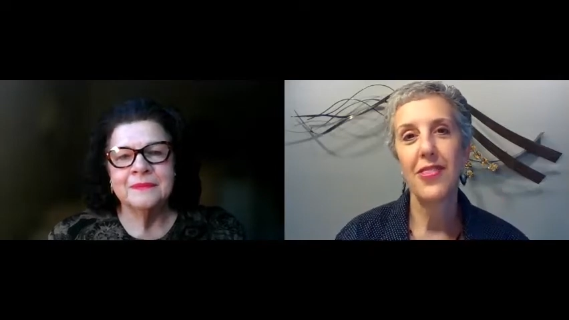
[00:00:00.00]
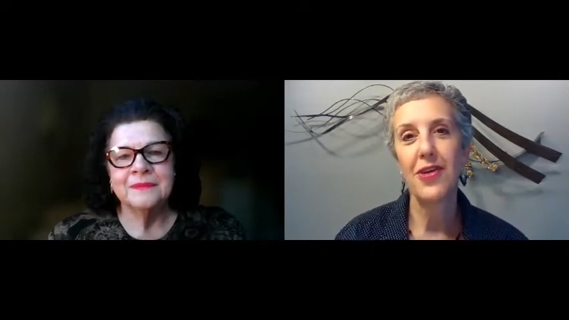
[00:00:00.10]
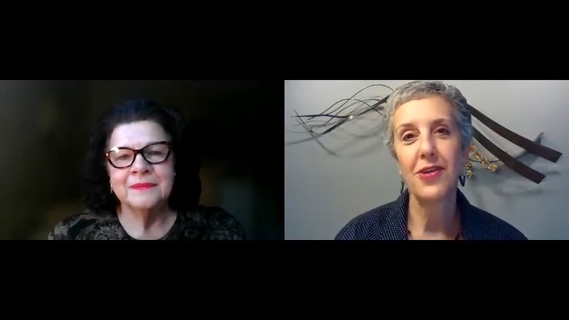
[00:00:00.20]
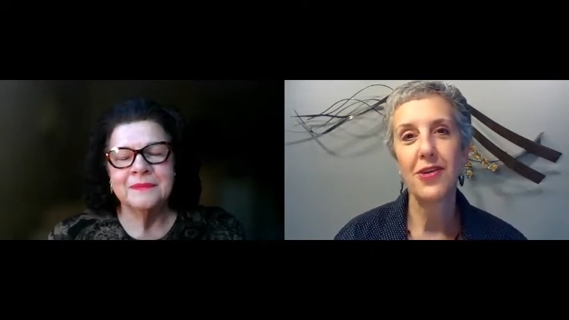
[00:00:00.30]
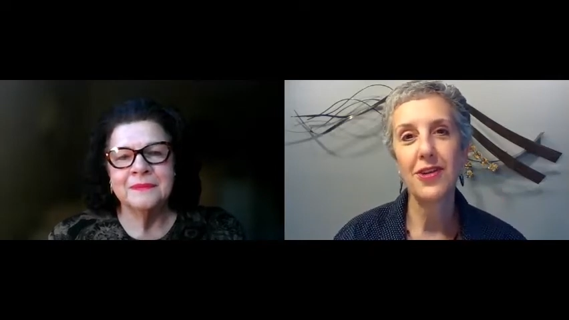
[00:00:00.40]

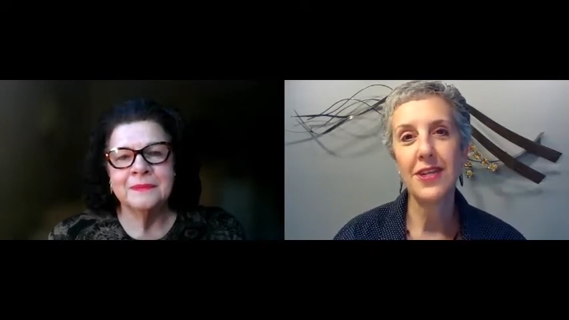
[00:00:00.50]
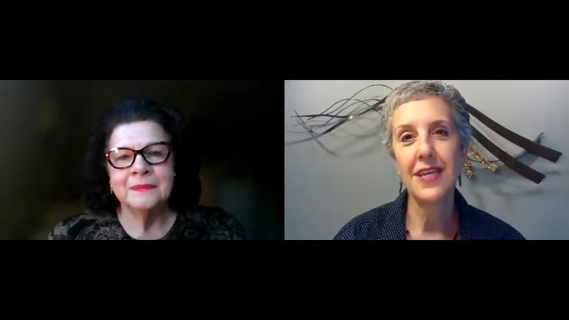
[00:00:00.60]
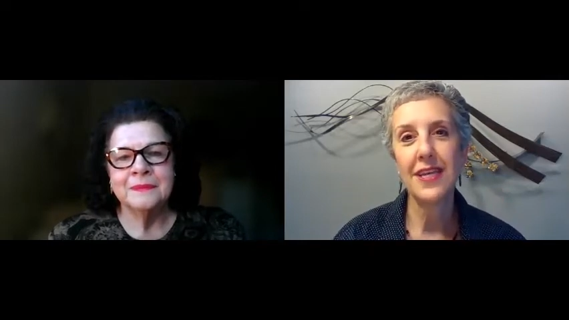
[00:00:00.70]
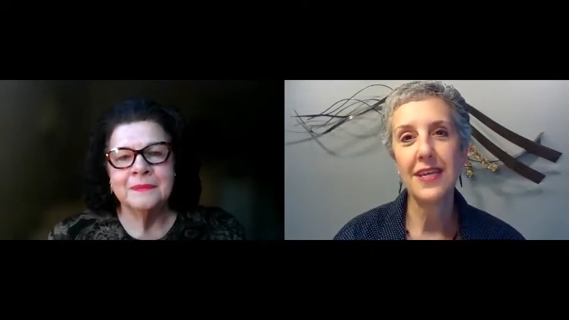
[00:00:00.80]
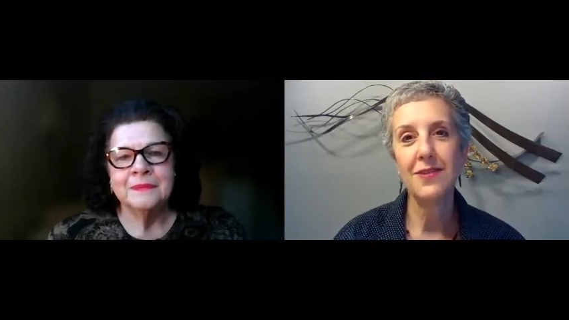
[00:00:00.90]
Speaker 1: the
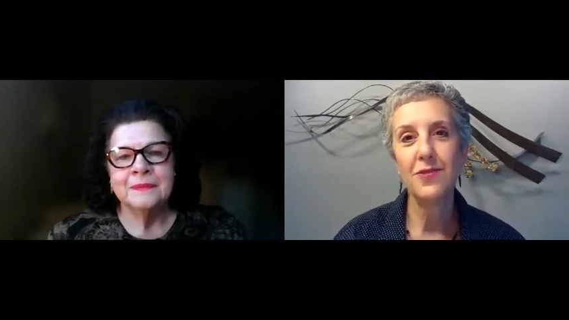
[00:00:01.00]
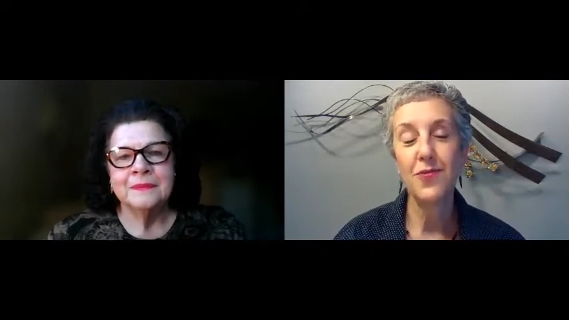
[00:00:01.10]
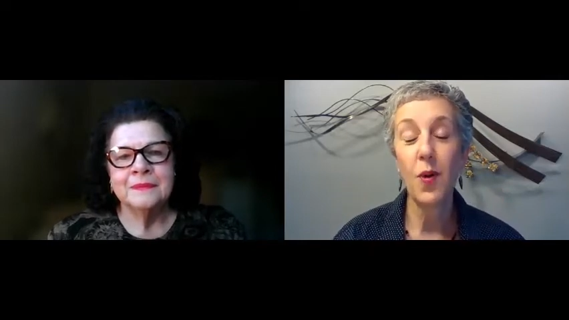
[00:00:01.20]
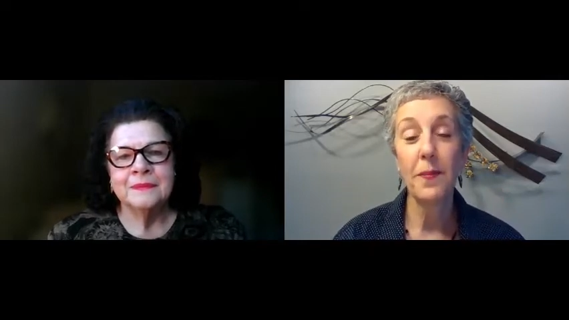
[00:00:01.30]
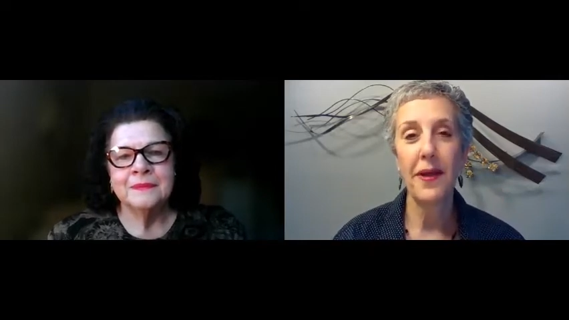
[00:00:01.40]
early
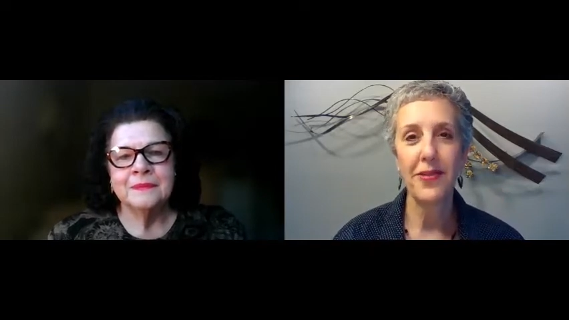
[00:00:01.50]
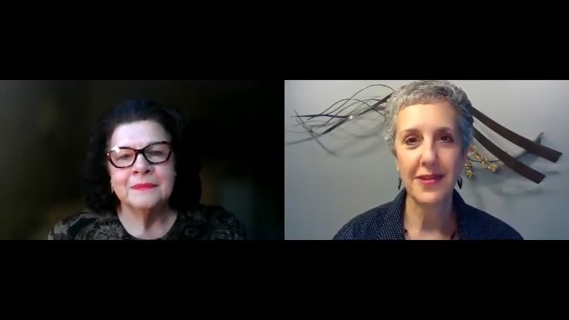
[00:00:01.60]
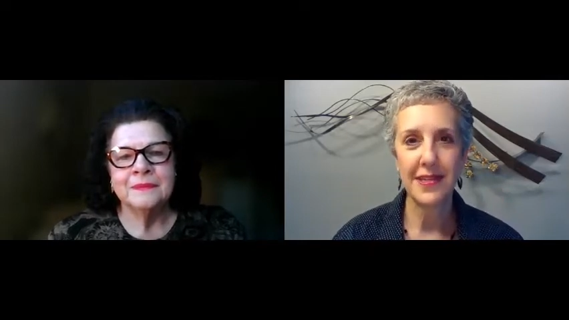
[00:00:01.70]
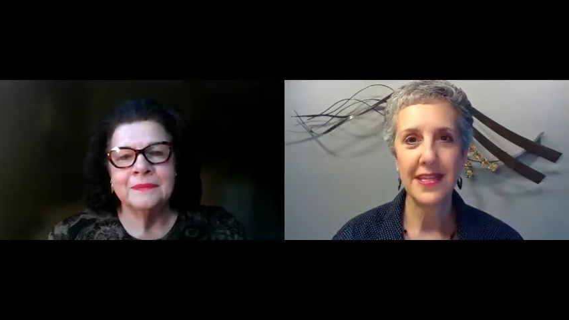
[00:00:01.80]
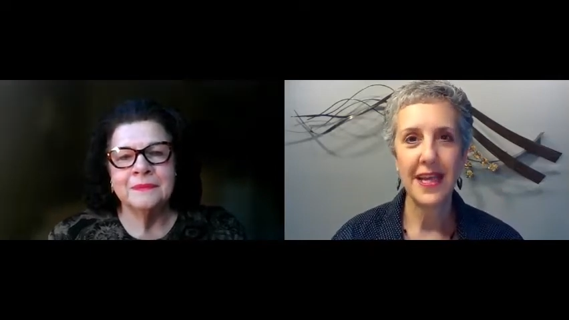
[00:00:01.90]

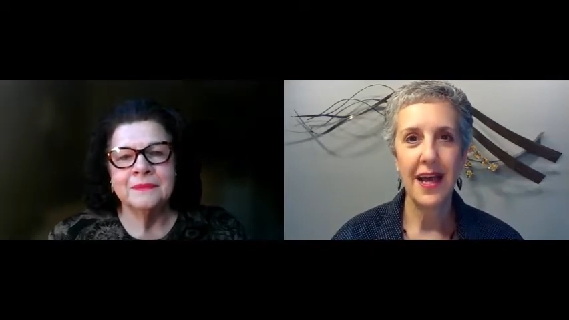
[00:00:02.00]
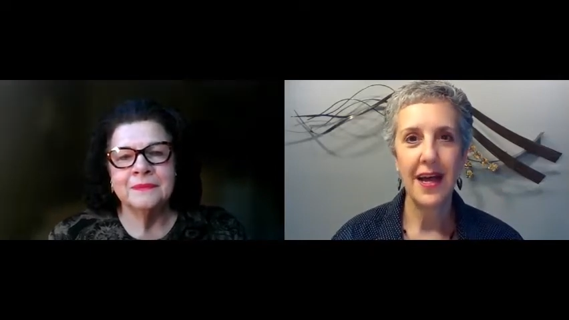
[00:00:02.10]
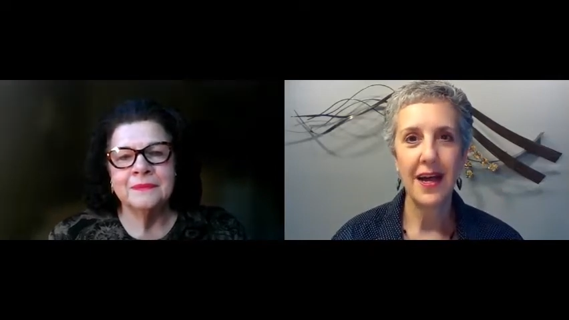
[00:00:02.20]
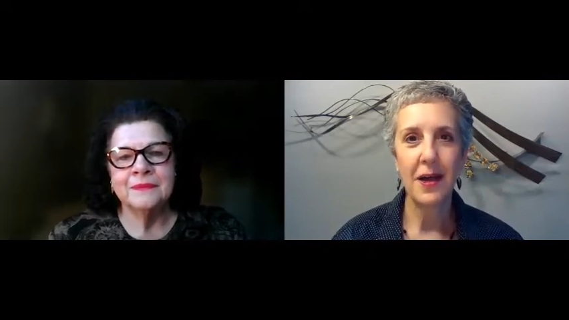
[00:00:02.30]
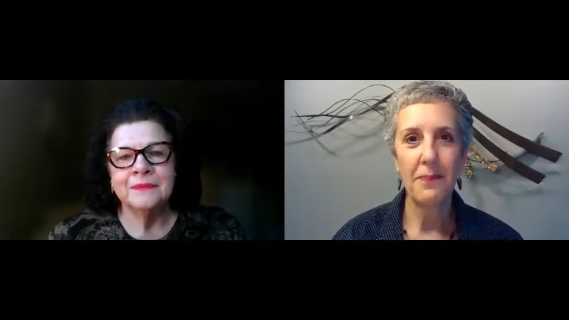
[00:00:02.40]
foremothers
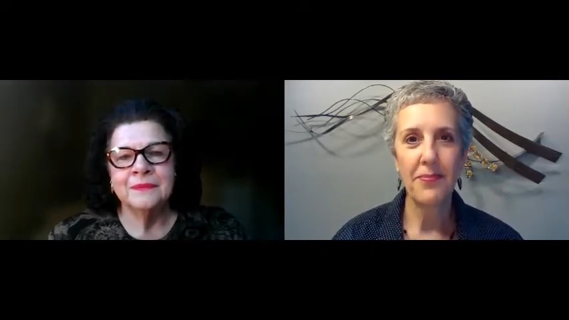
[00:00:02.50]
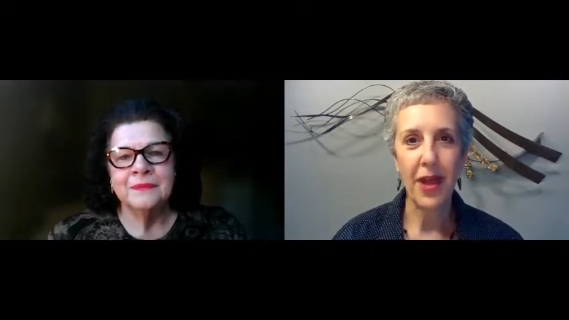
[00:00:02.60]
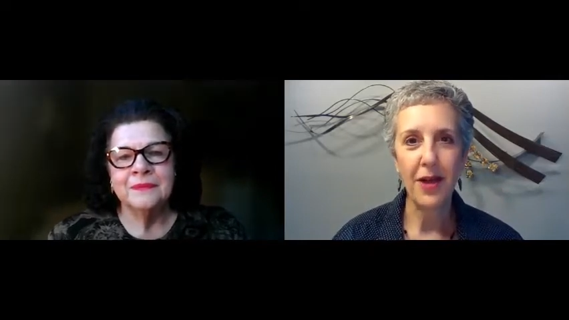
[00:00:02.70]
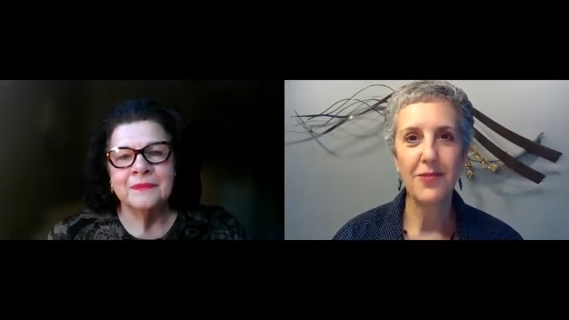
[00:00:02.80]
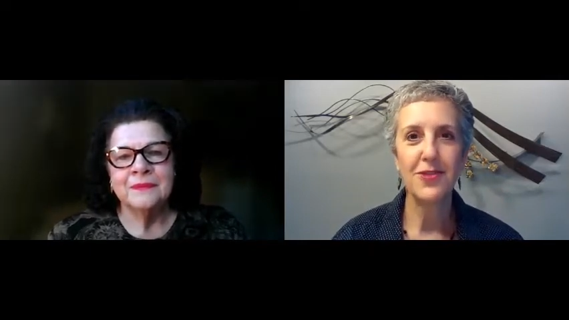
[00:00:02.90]
um,
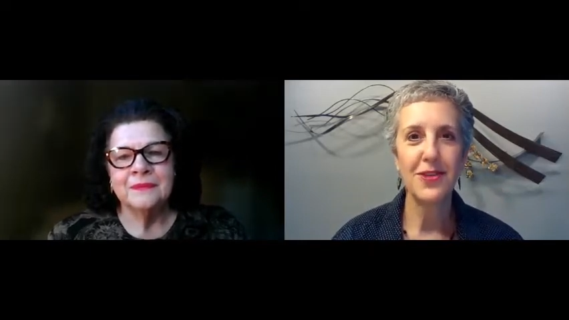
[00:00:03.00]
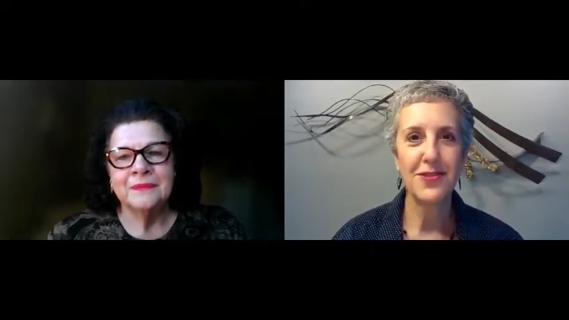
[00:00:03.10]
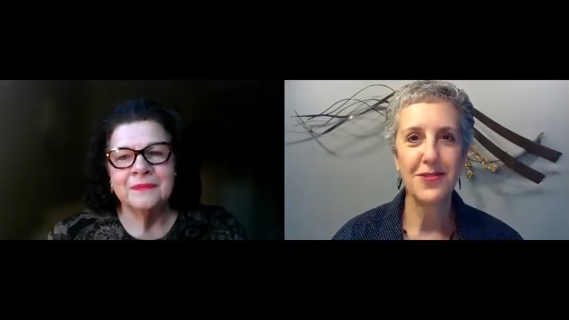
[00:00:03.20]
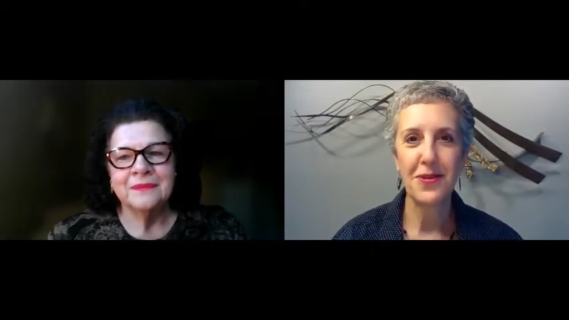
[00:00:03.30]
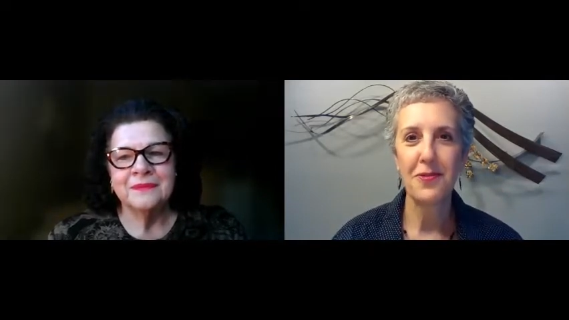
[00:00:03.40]
of
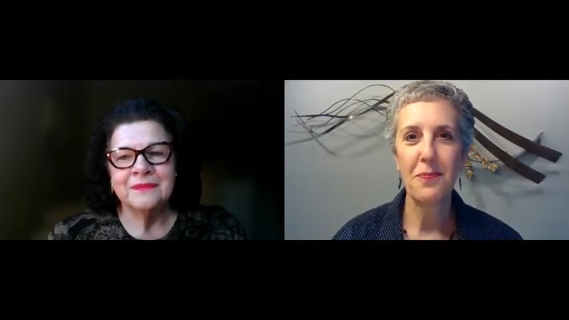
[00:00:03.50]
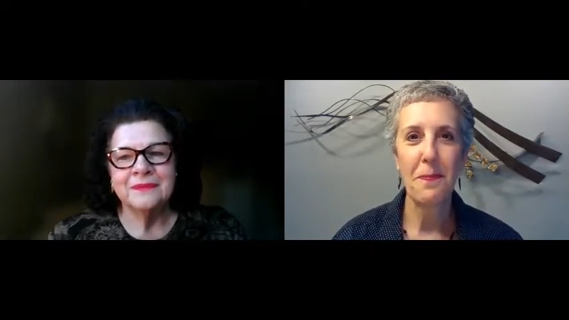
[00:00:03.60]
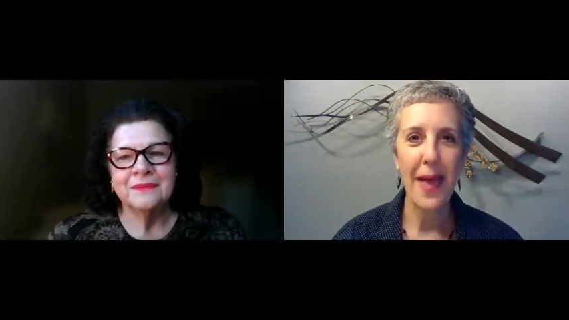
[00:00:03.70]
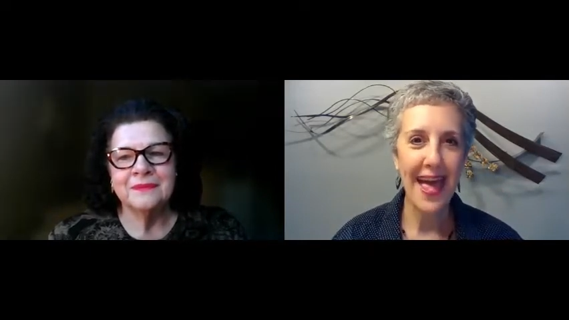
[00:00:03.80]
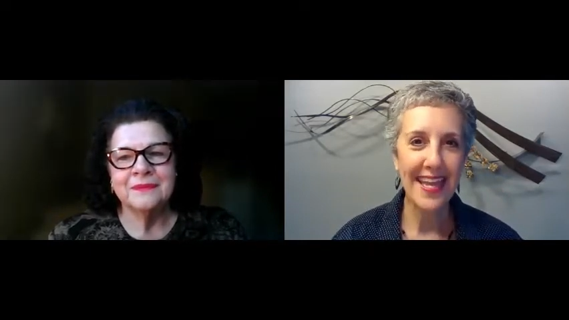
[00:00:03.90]
just sort of
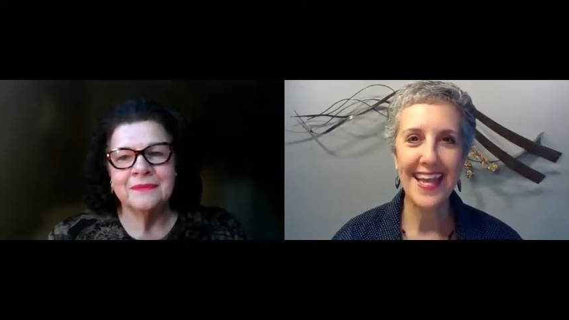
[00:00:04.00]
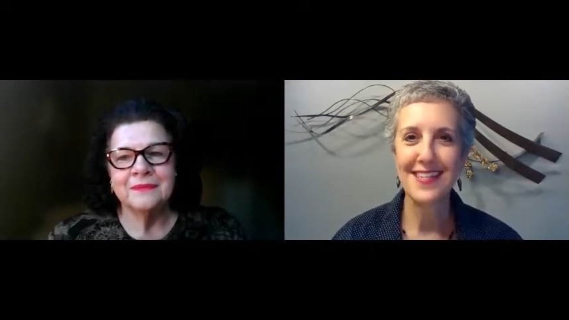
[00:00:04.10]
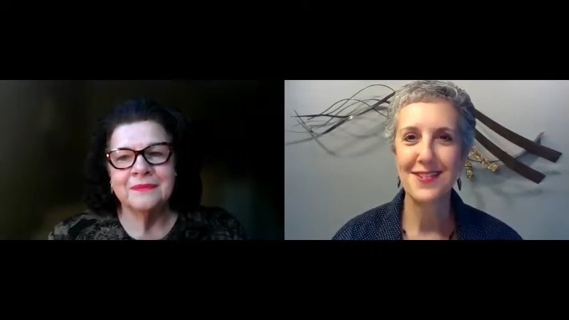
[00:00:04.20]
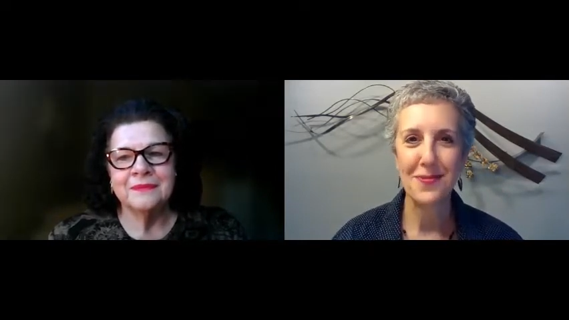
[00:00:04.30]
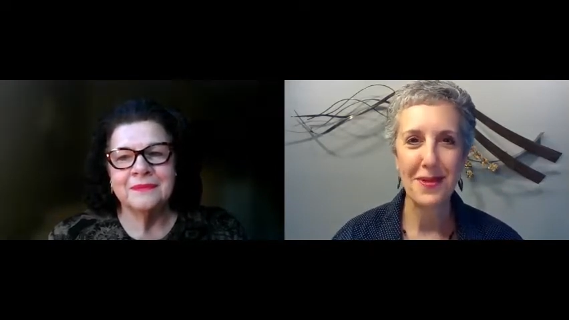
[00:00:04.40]
badass